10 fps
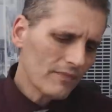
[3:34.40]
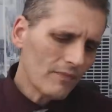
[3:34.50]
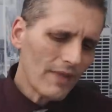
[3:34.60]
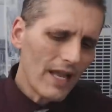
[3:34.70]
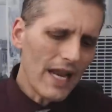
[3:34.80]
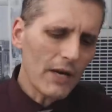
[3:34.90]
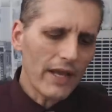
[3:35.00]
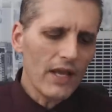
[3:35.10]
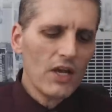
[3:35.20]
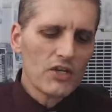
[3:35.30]
Anyway,
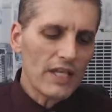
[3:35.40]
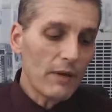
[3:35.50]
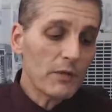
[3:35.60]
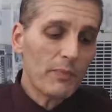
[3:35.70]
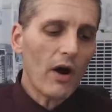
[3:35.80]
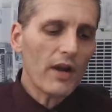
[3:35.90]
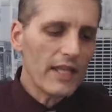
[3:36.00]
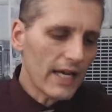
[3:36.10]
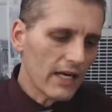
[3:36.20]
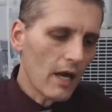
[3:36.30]
so that was part of the
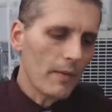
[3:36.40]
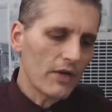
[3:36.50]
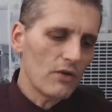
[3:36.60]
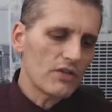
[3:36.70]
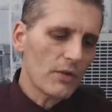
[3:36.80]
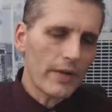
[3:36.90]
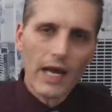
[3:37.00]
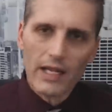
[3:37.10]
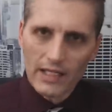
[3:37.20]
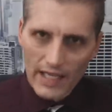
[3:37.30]
economic news that we got
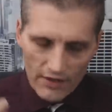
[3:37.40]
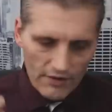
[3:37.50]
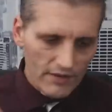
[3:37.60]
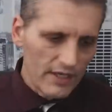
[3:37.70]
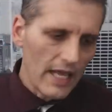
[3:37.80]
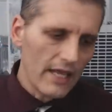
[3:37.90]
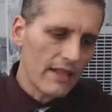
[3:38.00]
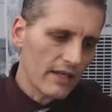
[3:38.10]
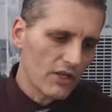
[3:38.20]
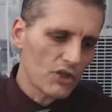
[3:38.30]
later in the day,
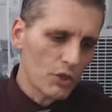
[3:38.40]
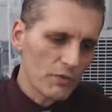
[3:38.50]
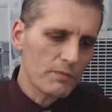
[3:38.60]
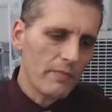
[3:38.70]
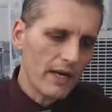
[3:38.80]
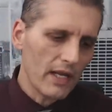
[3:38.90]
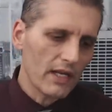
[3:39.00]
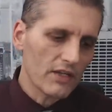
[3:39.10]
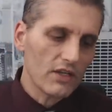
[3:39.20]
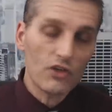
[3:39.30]
that consumer spending
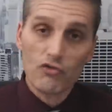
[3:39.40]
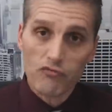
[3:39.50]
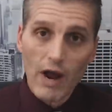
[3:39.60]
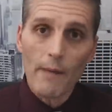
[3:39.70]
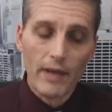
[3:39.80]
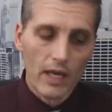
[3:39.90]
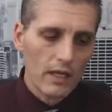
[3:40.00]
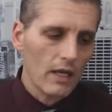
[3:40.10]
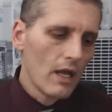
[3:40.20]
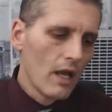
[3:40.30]
is dropping
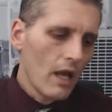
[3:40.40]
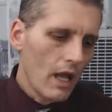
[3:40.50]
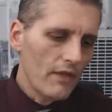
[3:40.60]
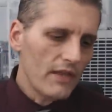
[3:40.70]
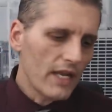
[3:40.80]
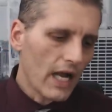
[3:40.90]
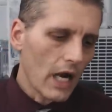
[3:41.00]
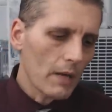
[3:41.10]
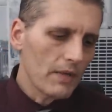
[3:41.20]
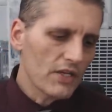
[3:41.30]
and the
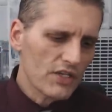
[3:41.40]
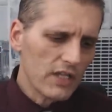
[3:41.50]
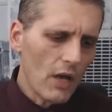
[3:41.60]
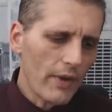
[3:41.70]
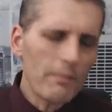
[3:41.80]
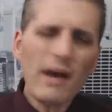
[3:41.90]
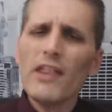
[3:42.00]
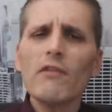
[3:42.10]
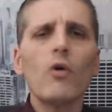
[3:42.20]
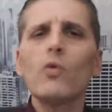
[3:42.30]
economy is slowing. By their
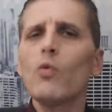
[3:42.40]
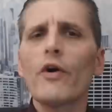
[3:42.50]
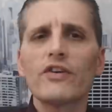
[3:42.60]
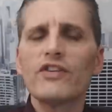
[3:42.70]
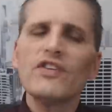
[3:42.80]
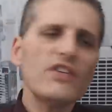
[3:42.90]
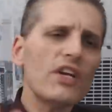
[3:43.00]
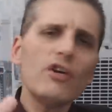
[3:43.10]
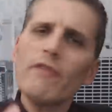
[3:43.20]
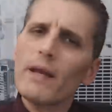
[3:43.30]
own words, this isn't
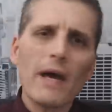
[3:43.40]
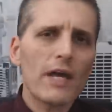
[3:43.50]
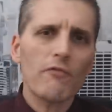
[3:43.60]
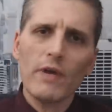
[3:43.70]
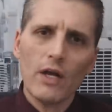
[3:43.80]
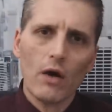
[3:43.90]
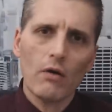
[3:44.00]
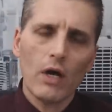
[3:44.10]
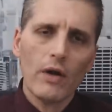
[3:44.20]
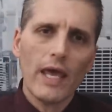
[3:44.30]
Greg Mannarino,
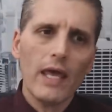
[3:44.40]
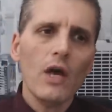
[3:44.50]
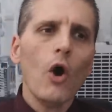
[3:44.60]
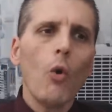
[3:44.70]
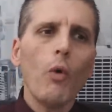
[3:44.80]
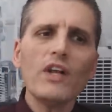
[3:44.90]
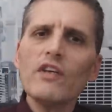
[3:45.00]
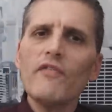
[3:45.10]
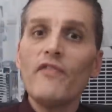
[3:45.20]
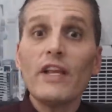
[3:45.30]
okay? What is the
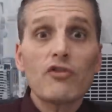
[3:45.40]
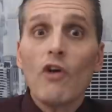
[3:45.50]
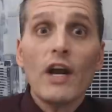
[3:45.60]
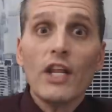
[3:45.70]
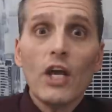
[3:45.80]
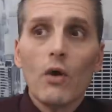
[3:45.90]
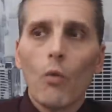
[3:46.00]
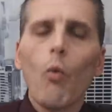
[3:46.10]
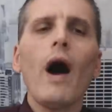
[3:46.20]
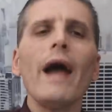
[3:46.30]
Fed trying to do?
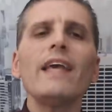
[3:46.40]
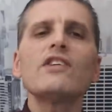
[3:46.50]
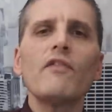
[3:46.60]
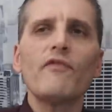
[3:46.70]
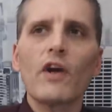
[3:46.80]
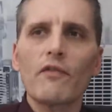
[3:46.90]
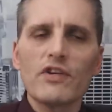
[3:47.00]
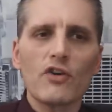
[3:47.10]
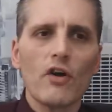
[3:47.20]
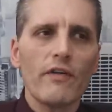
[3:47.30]
Why is the Federal
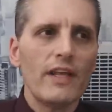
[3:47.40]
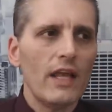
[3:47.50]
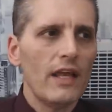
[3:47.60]
Reserve... It, it,